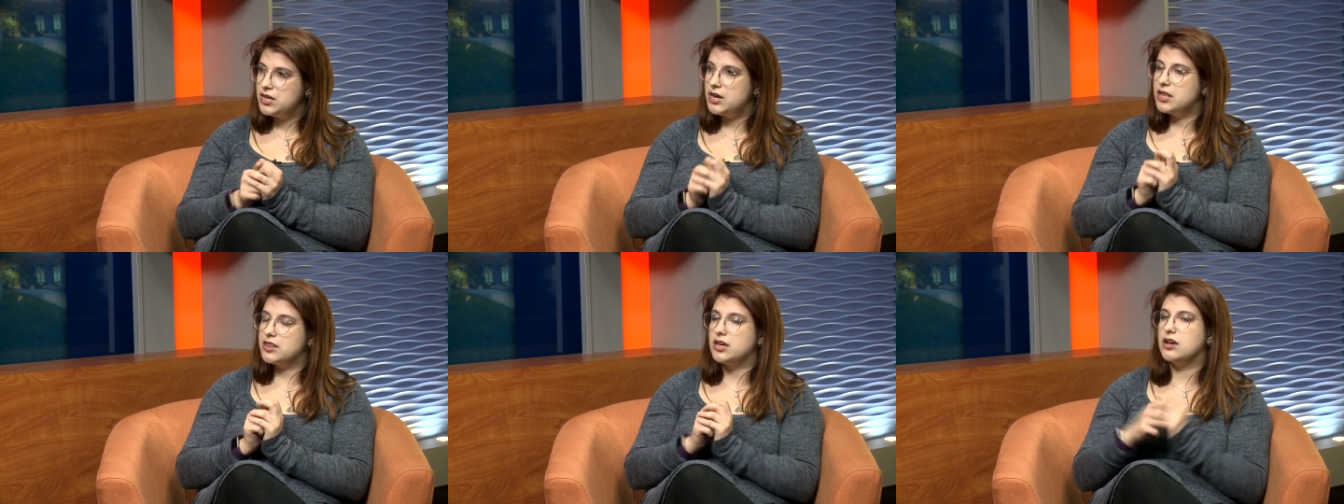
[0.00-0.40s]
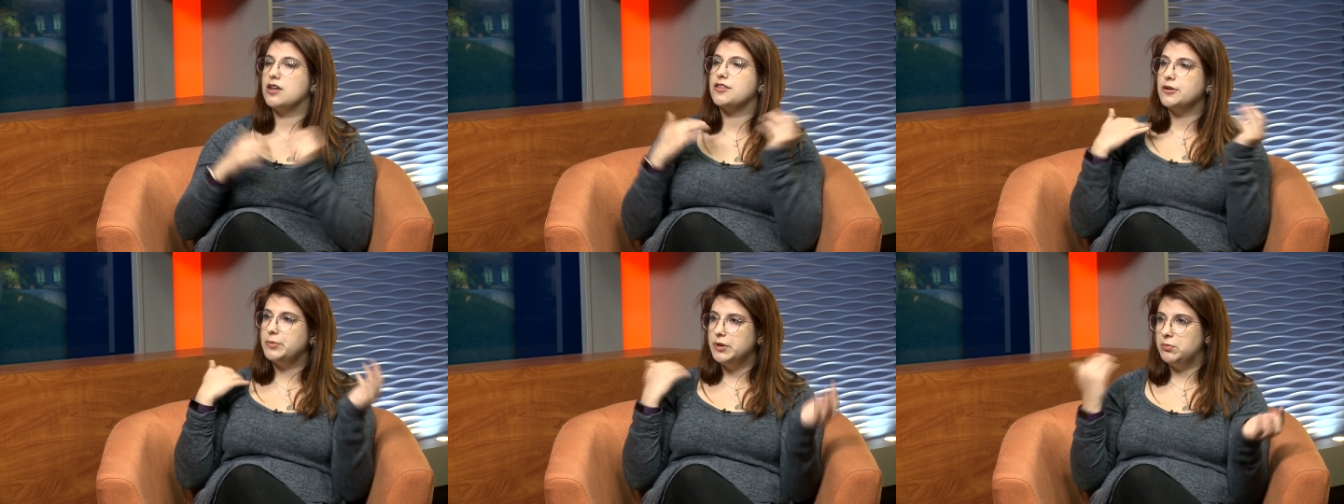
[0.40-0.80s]
And I think
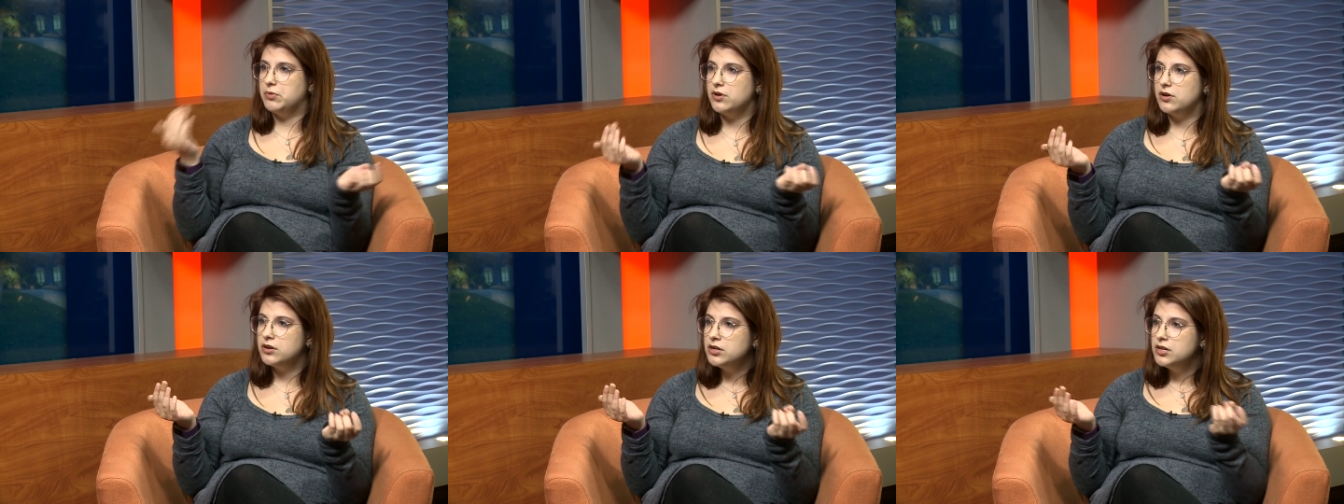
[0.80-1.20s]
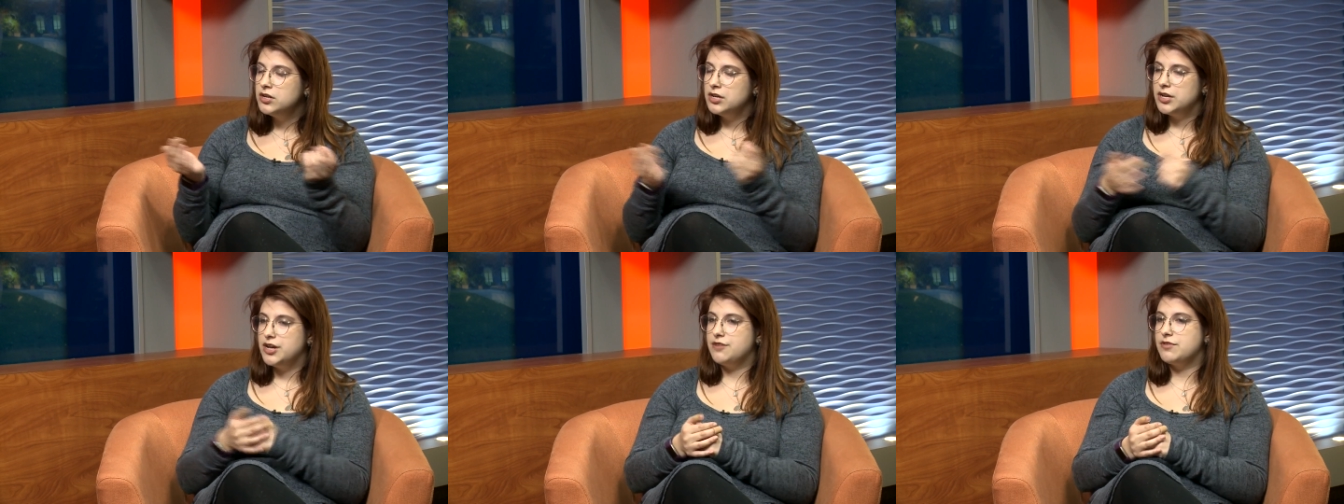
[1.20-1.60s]
other people
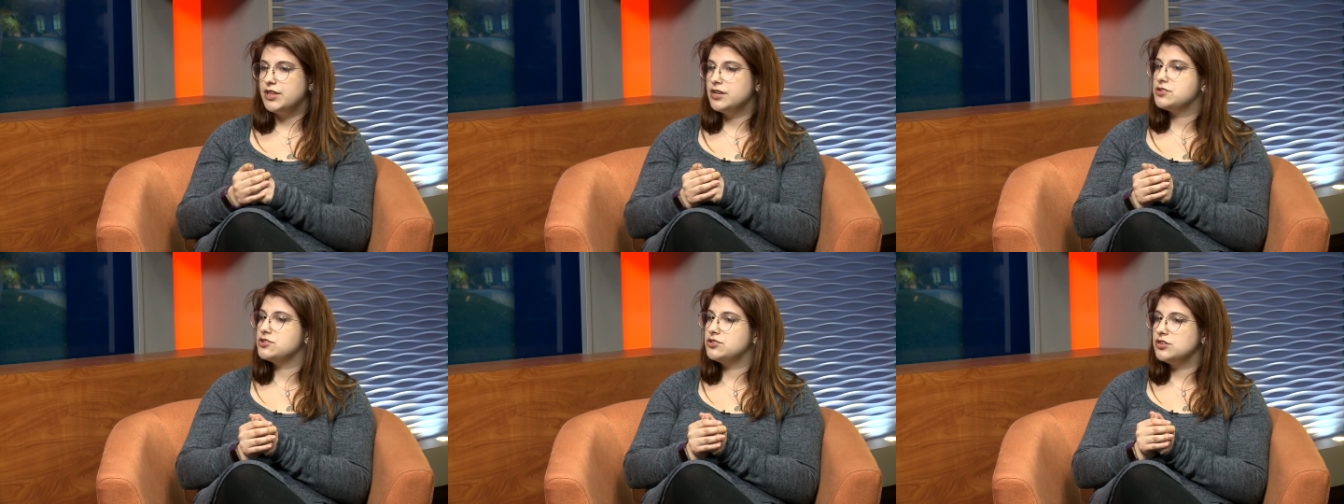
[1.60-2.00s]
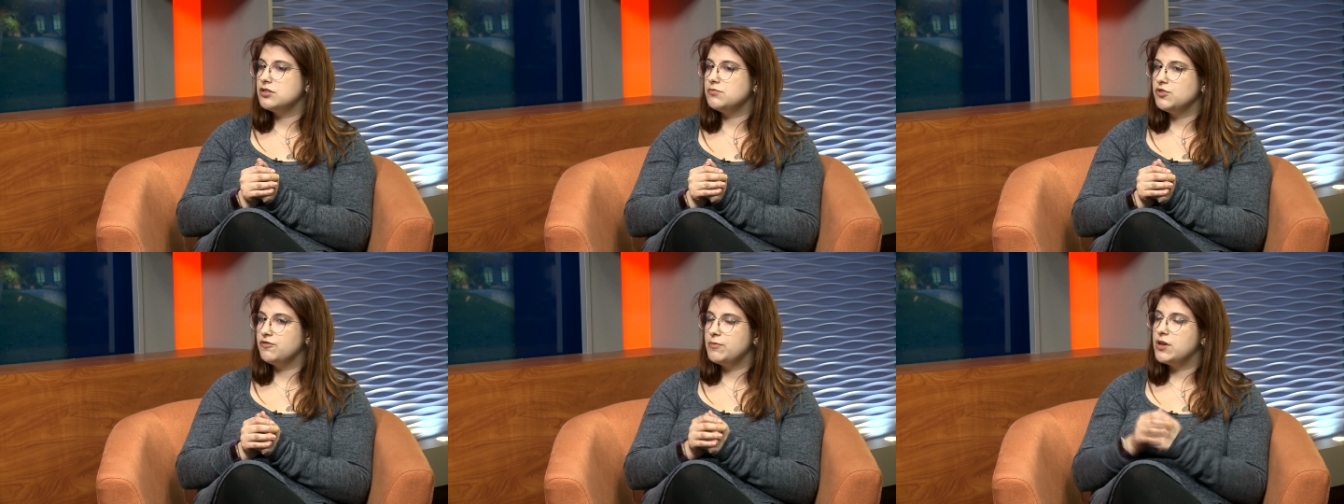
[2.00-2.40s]
in relation to the
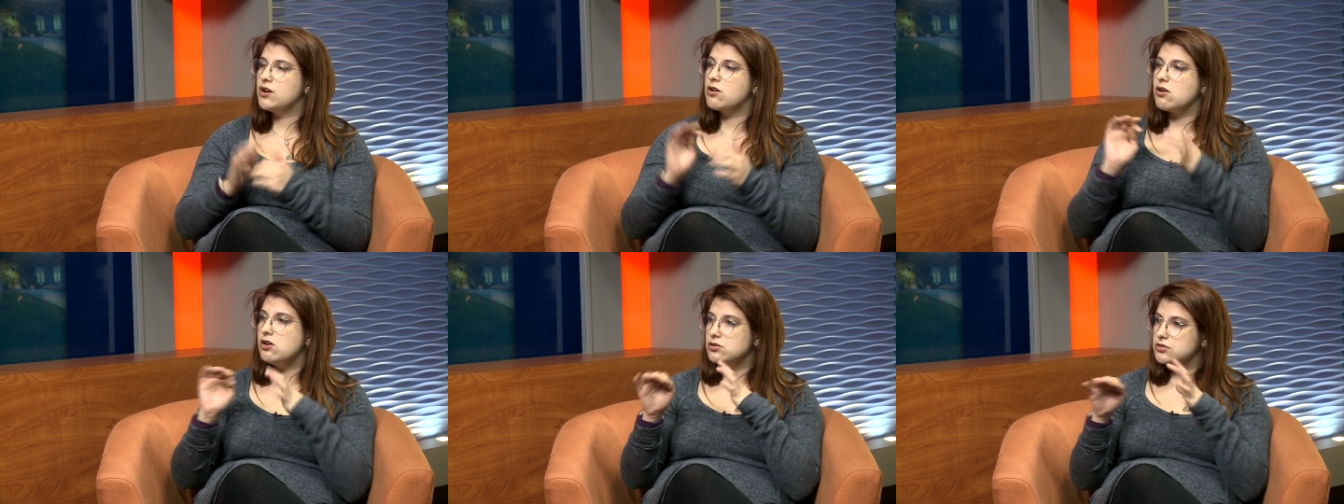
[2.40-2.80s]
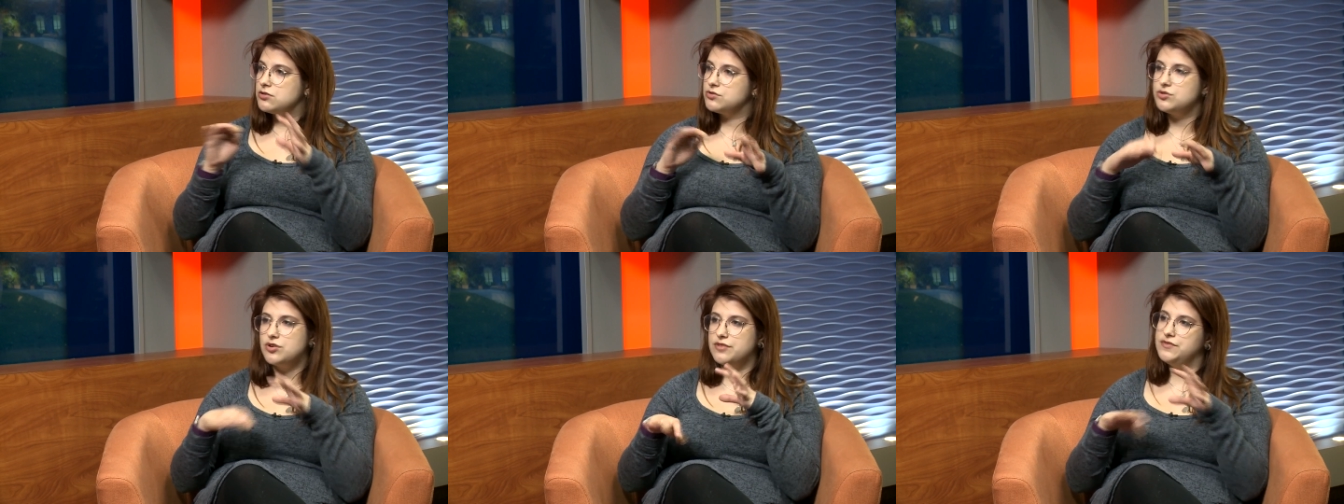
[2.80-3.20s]
movement are also
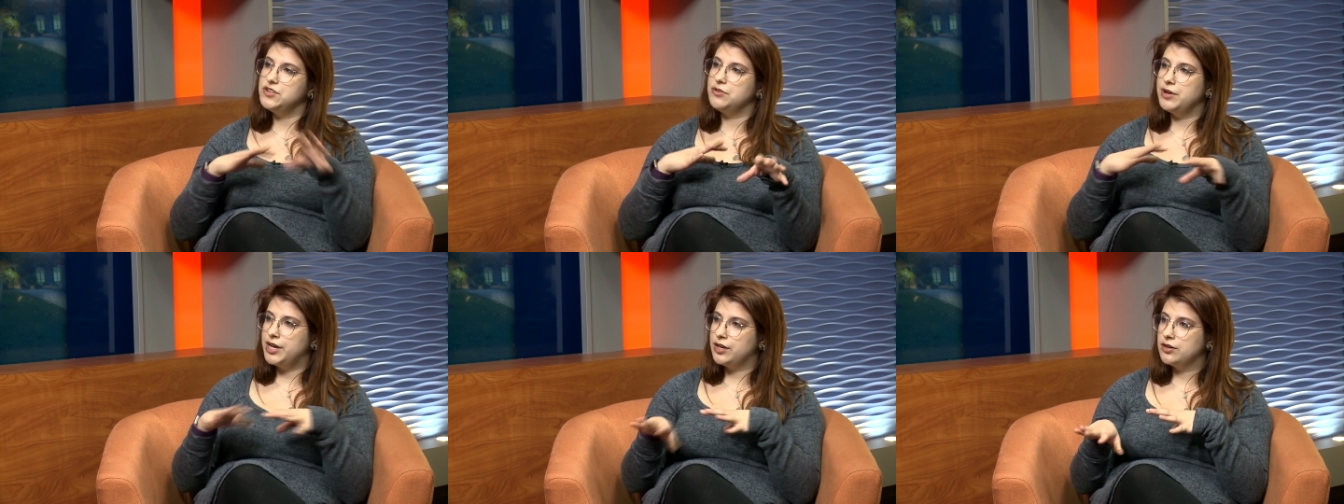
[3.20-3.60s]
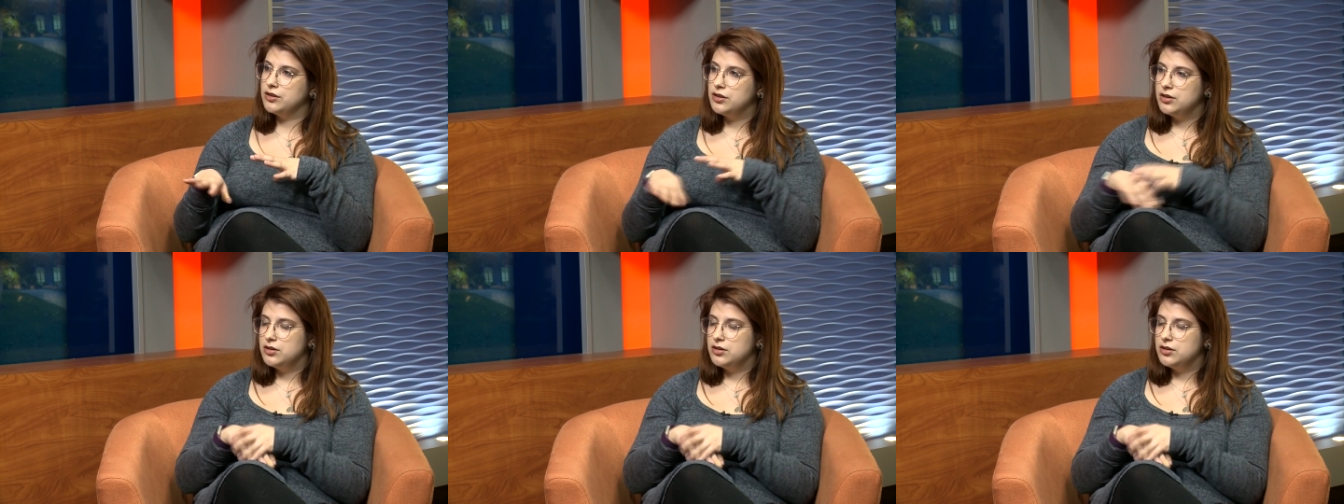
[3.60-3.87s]
sort of doing